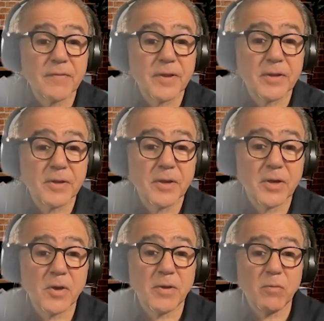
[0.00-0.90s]
You know,
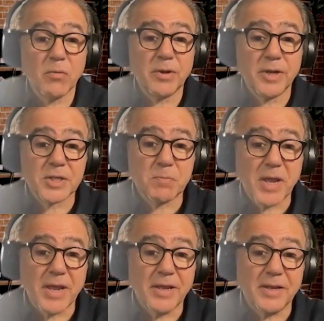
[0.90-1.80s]
it would
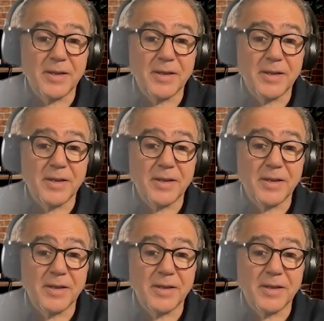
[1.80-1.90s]
expand and